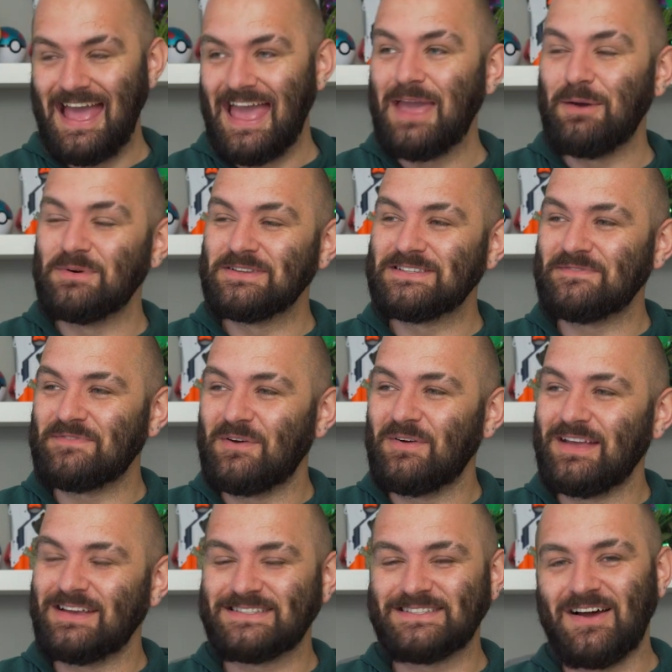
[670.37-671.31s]
it was a
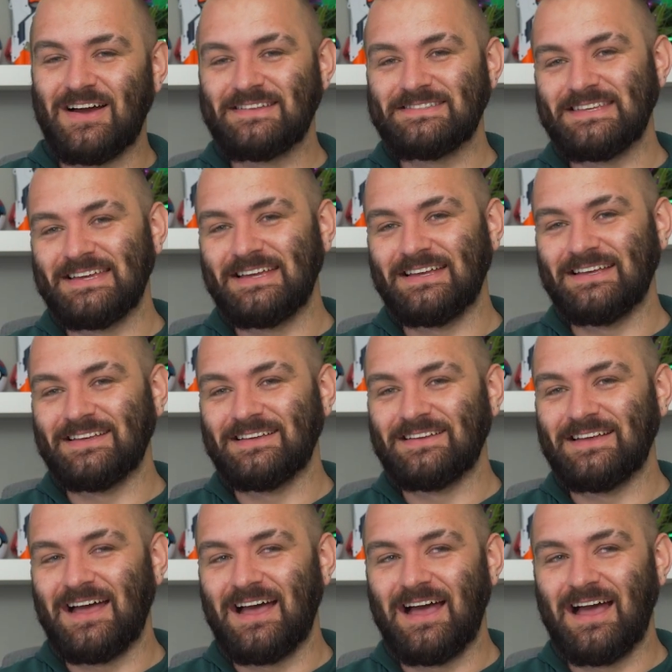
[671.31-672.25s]
very exciting,
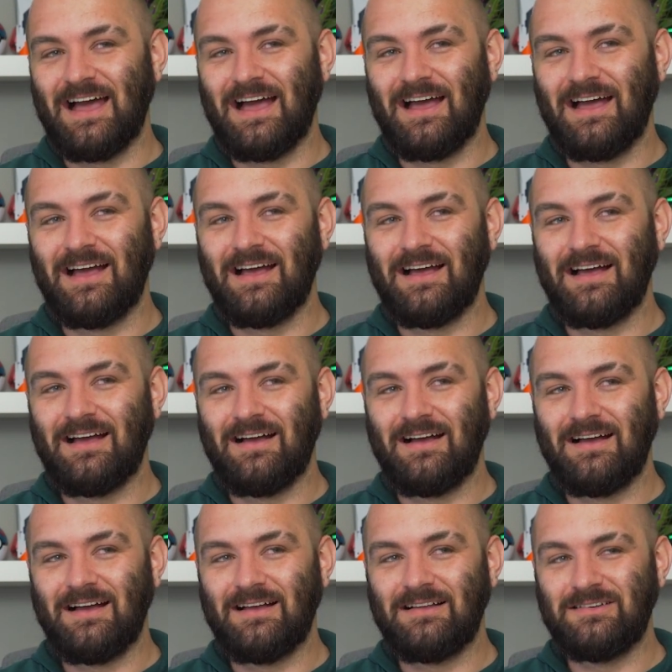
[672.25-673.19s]

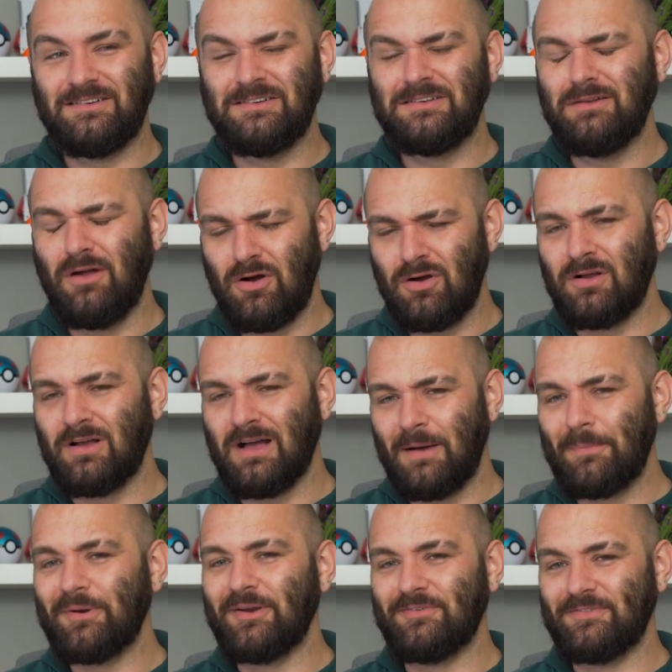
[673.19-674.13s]
long
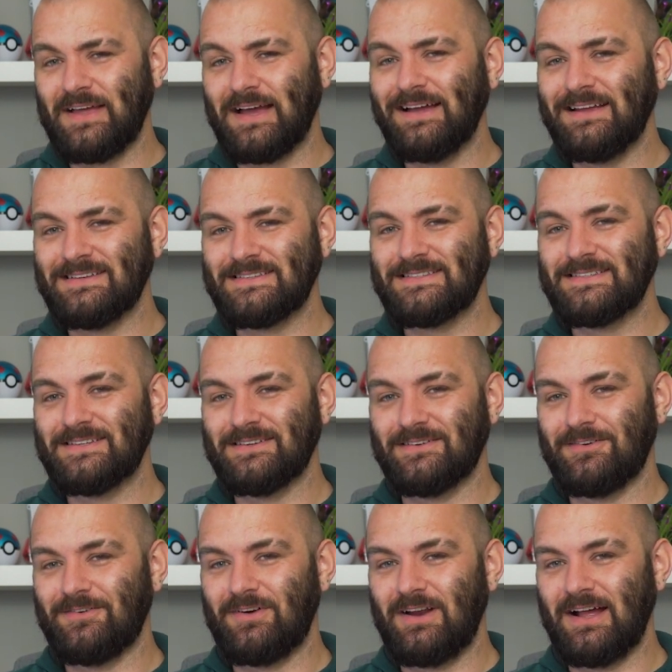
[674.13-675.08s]
couple of days,
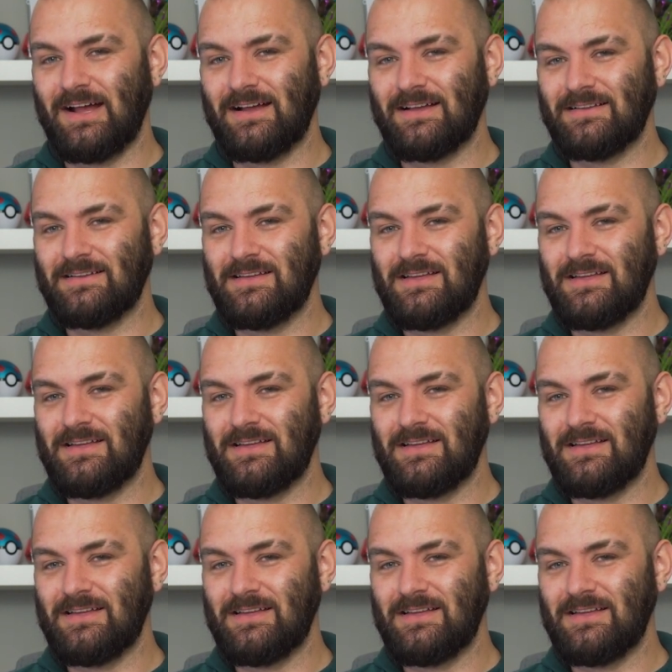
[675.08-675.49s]
right?